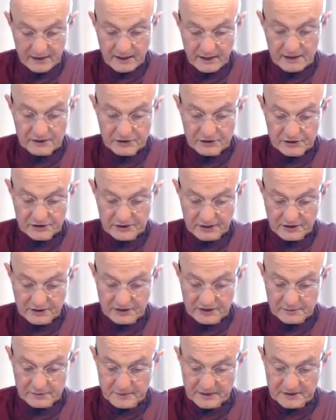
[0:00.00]
such
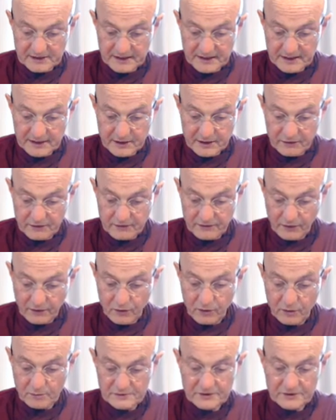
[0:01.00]
is material form,